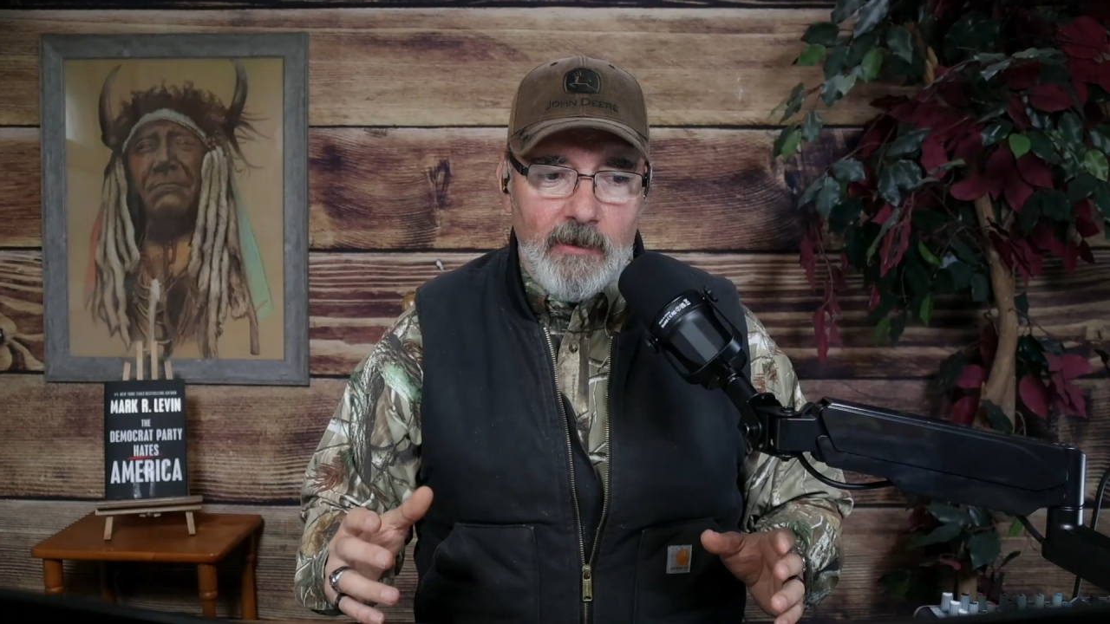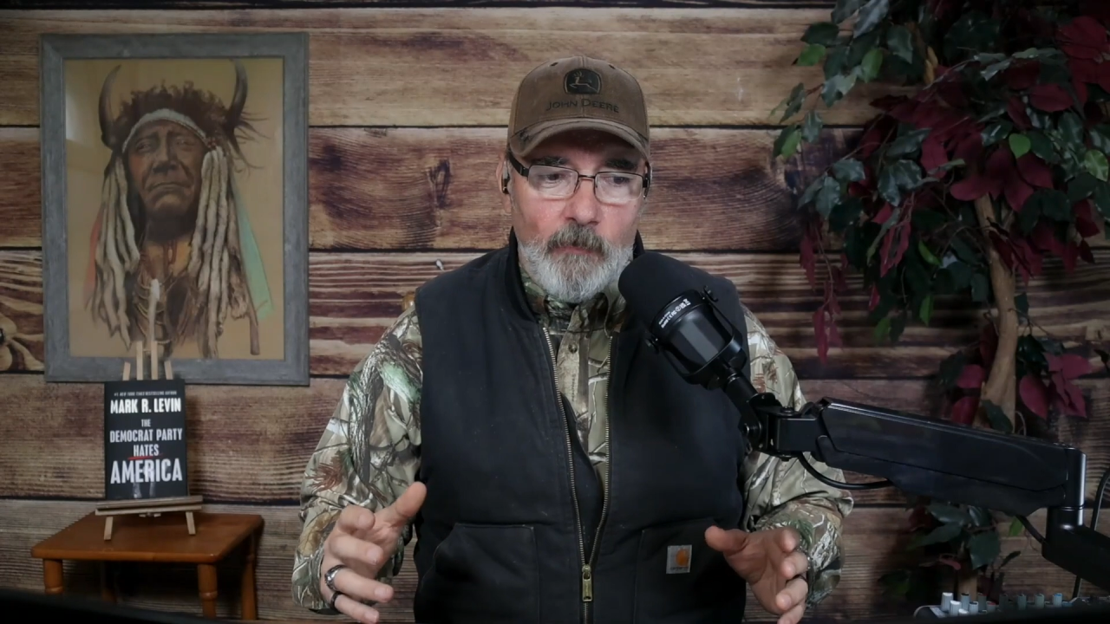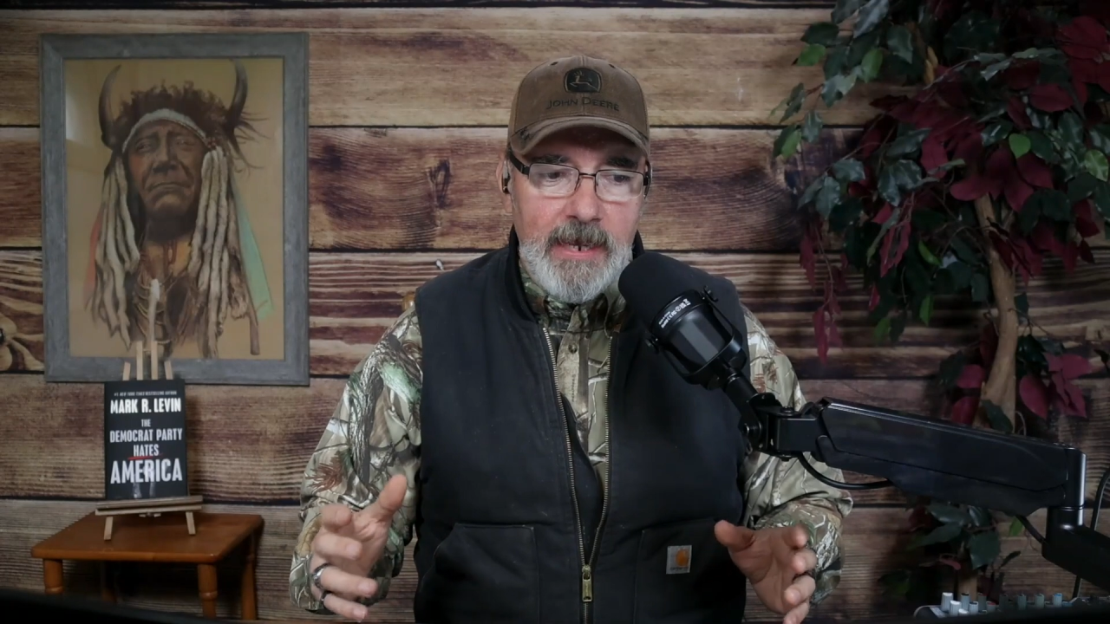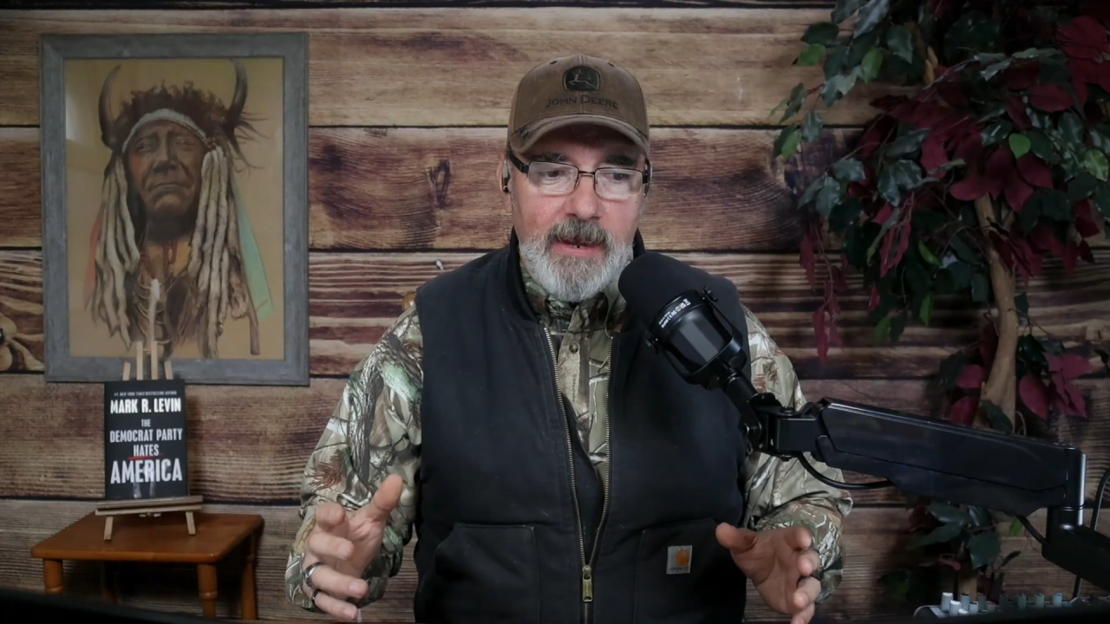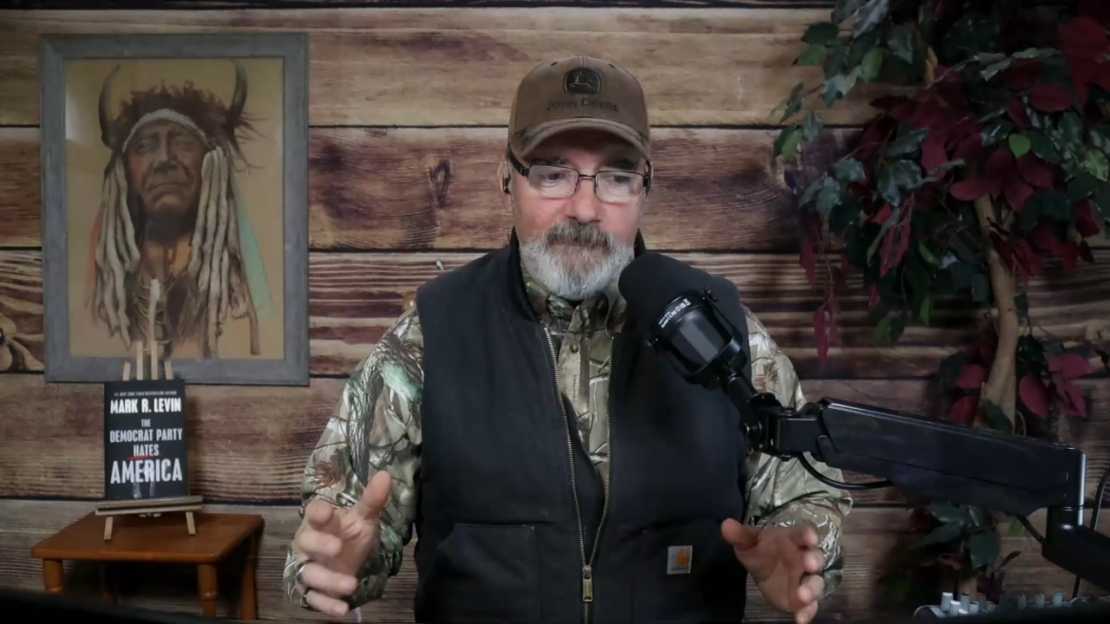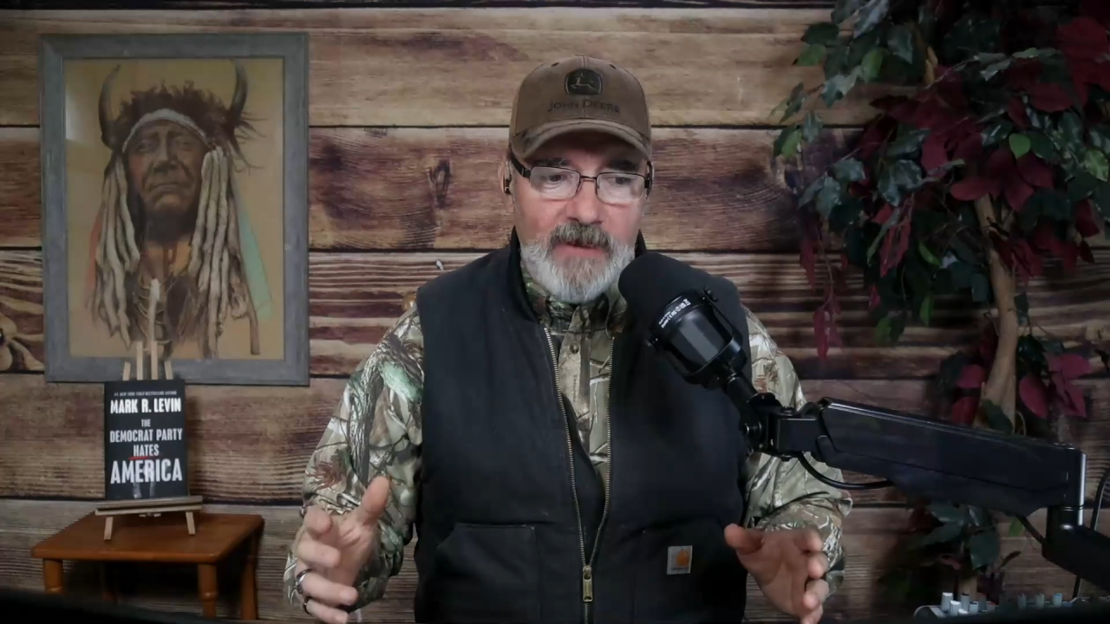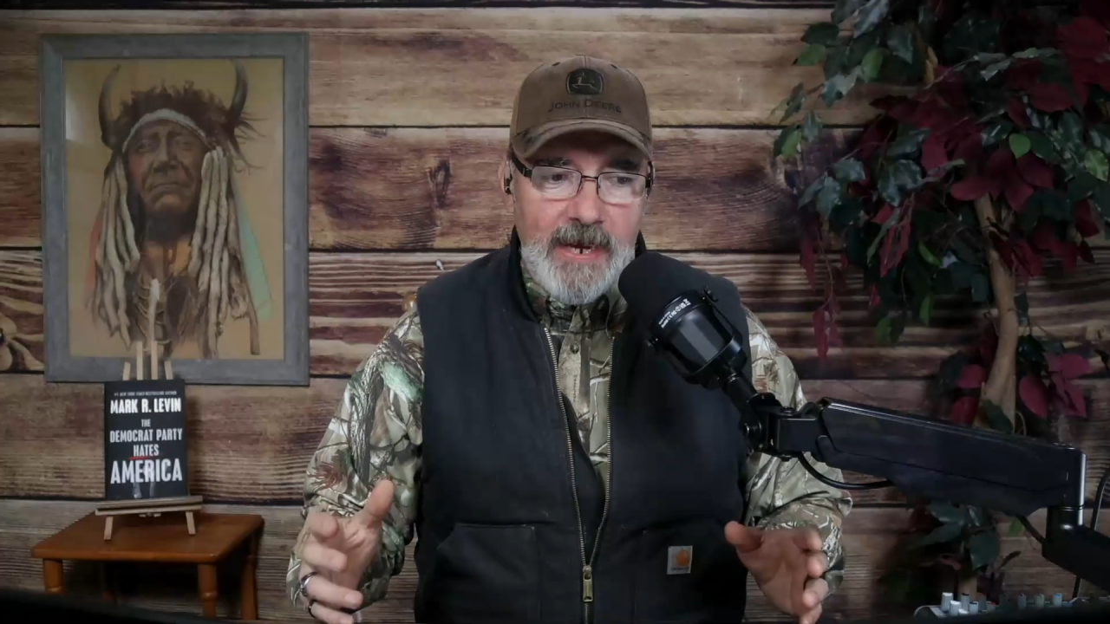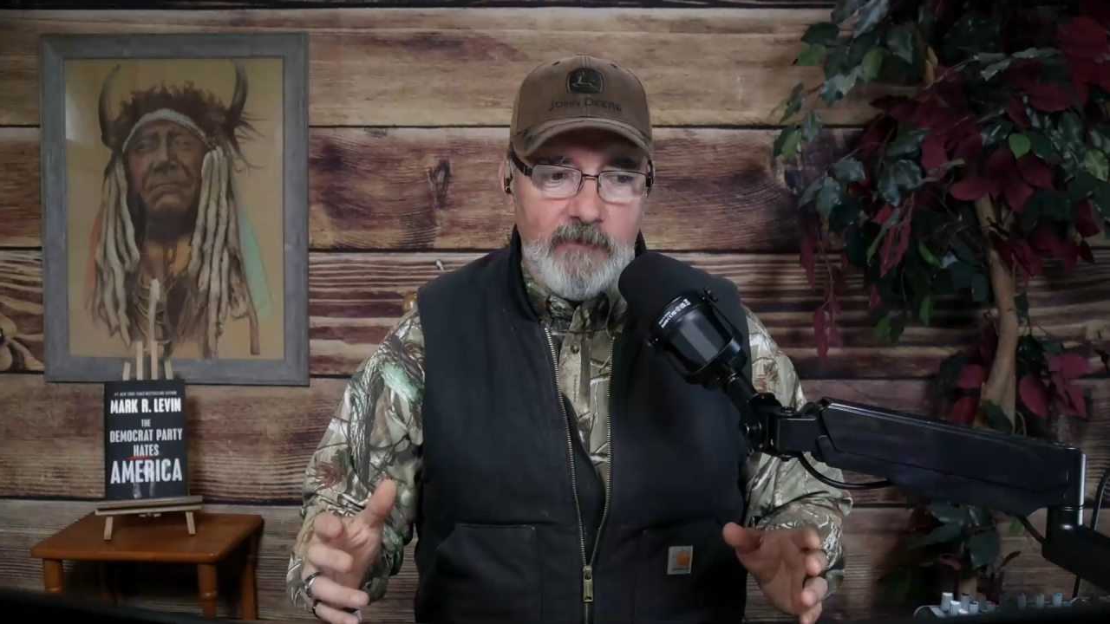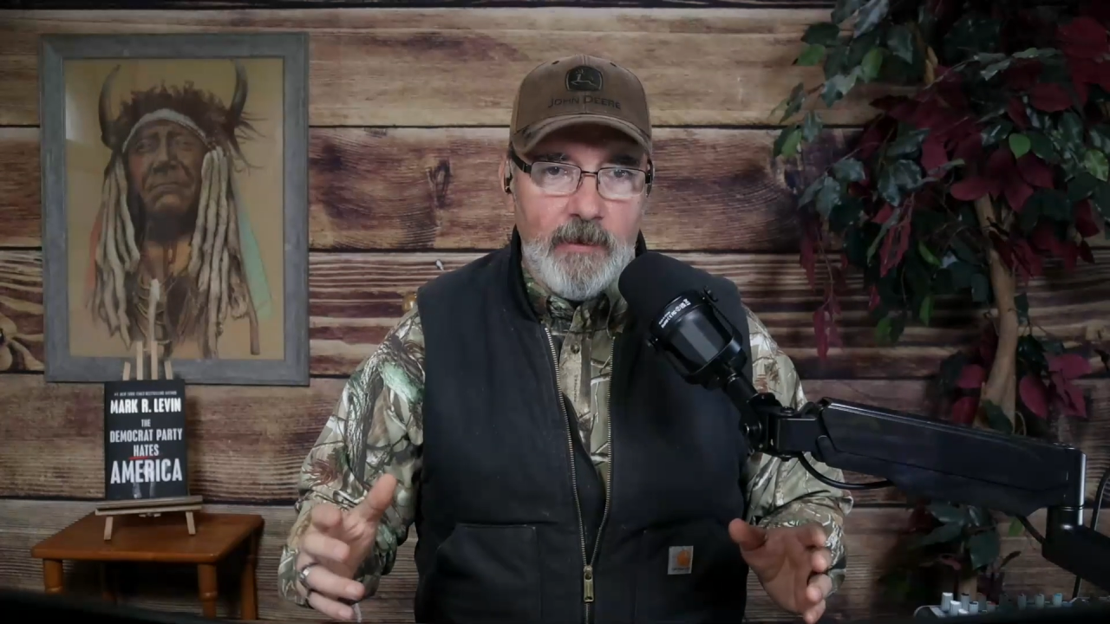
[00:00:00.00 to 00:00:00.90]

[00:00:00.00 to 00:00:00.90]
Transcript: We find